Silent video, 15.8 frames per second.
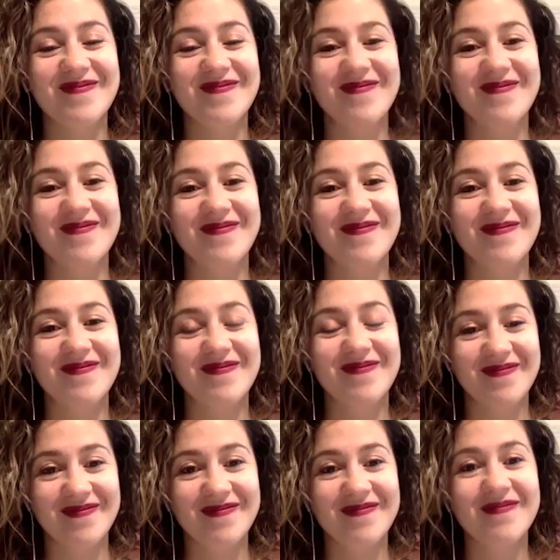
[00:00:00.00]
we're
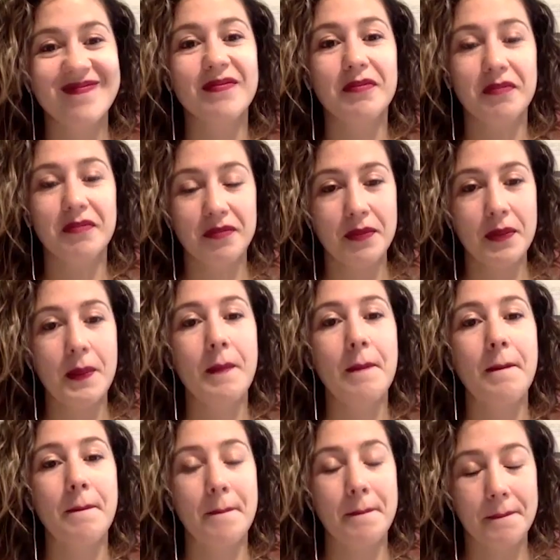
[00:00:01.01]
understanding the true
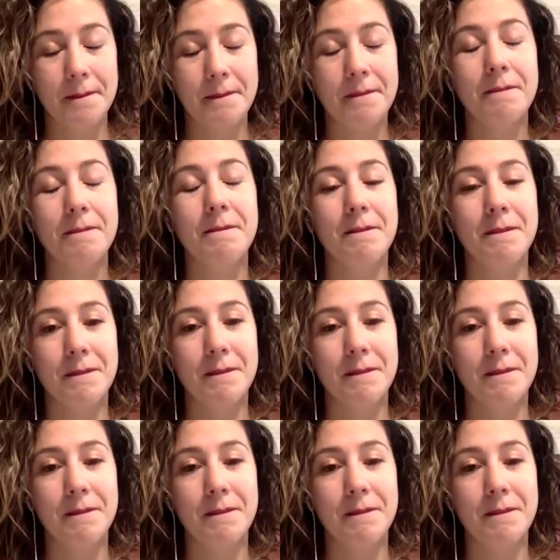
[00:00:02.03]
story of stuff.